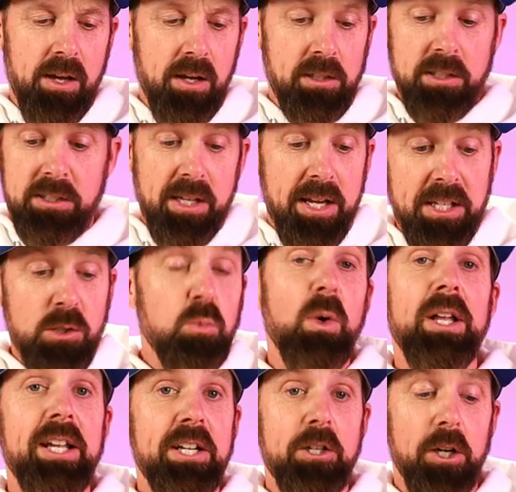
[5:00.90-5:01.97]
Because it's
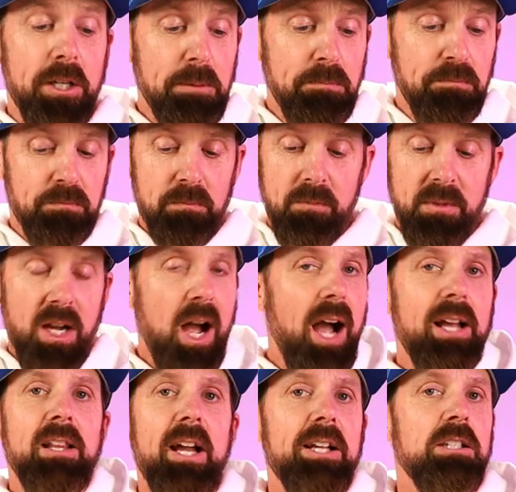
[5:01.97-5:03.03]
really good.
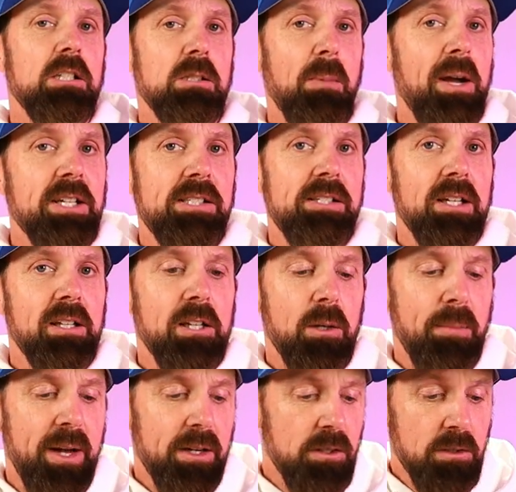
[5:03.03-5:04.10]
I like the spicy a little
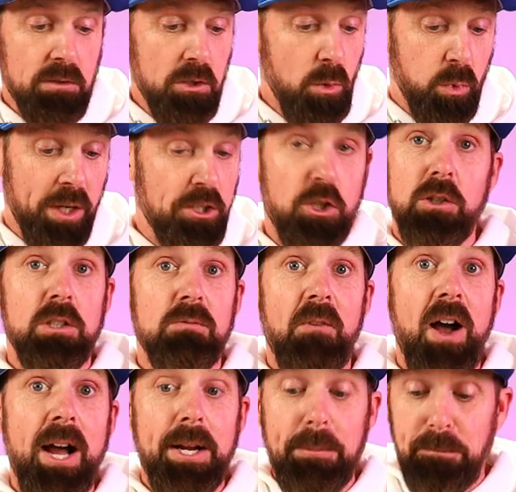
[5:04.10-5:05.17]
better. The original's
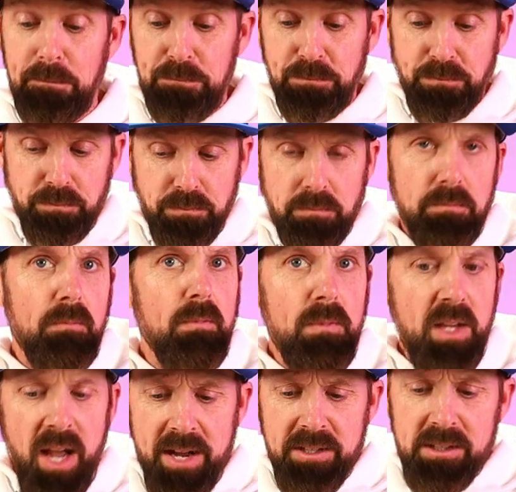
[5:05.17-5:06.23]
fine.
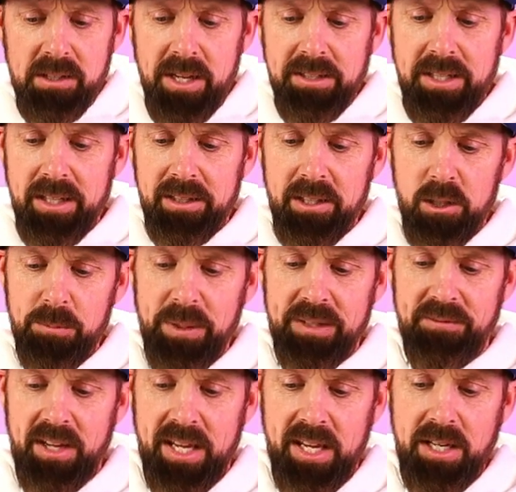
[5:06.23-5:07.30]
I just like that little bit
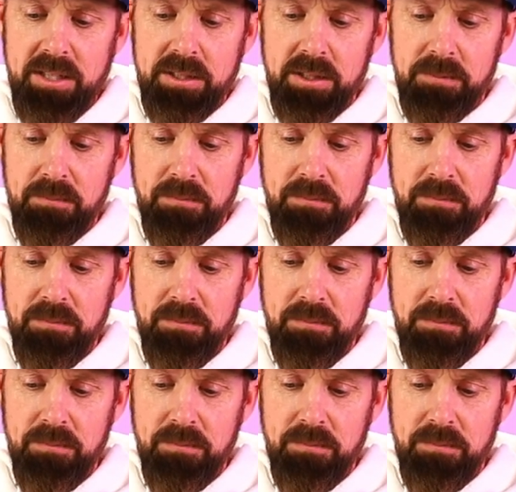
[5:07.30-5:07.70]
of heat.